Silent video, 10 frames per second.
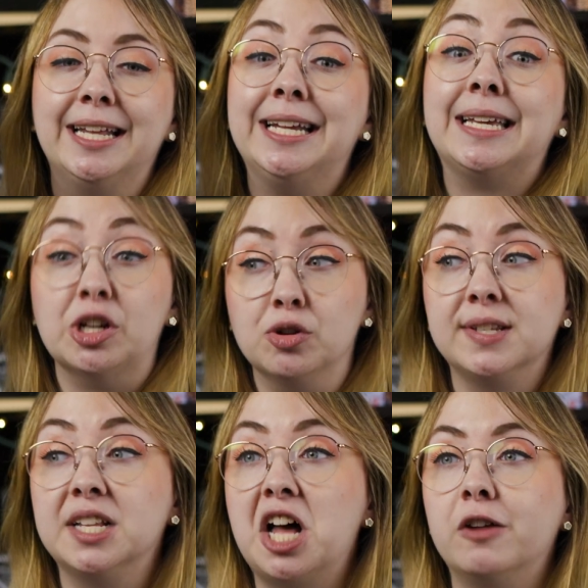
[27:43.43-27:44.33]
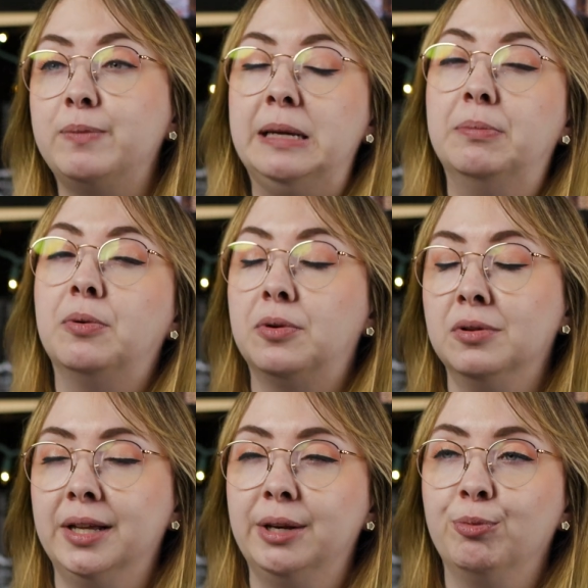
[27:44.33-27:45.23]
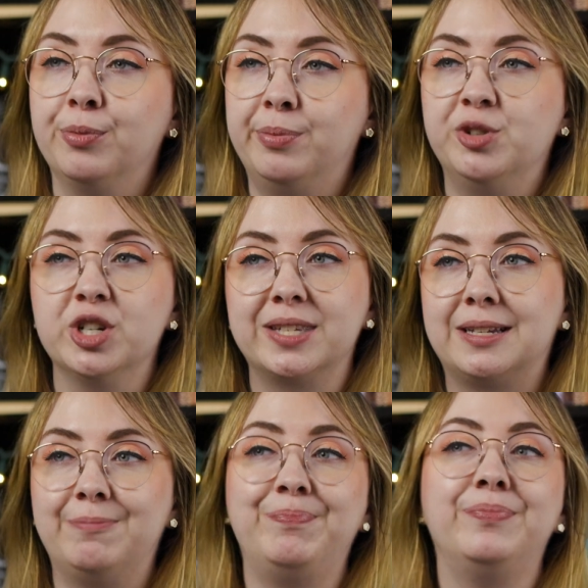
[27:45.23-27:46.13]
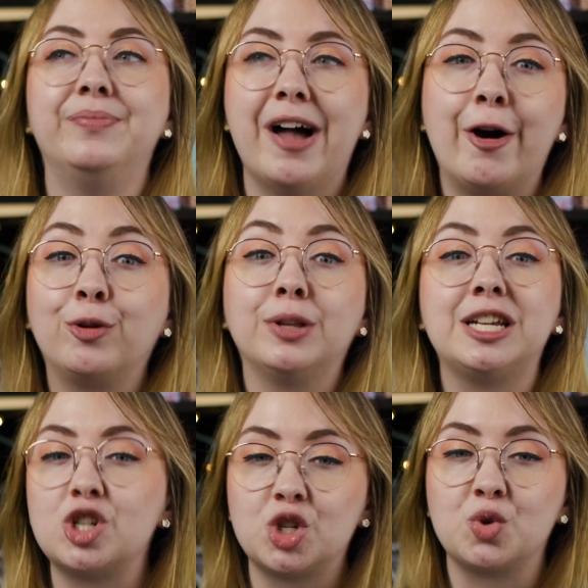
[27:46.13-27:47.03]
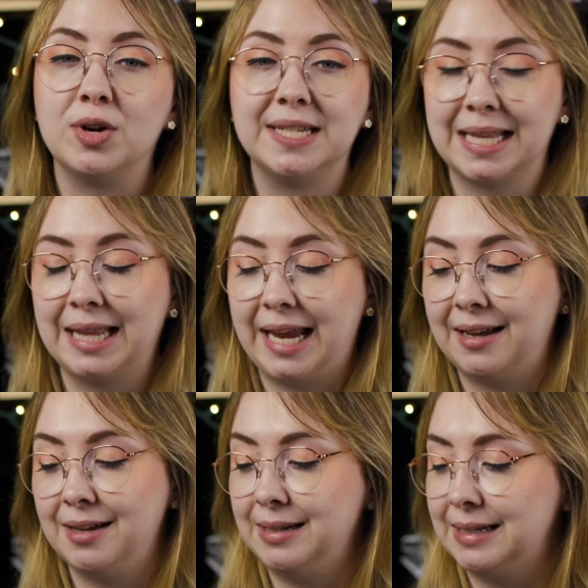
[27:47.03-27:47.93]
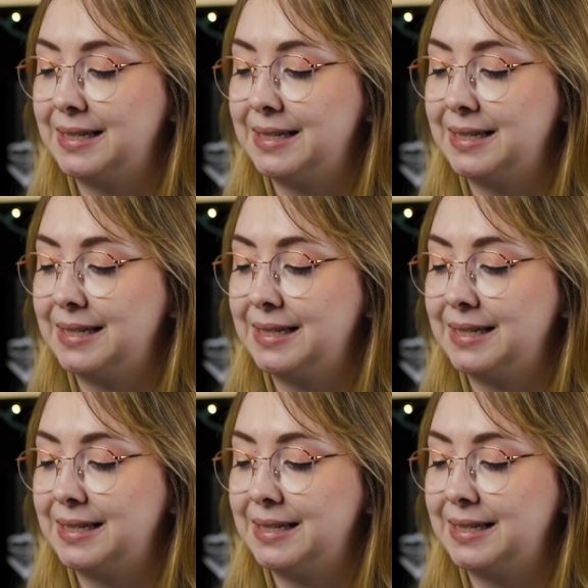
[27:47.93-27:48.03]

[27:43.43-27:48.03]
like, kills a lot of people and just utterly destroys the land.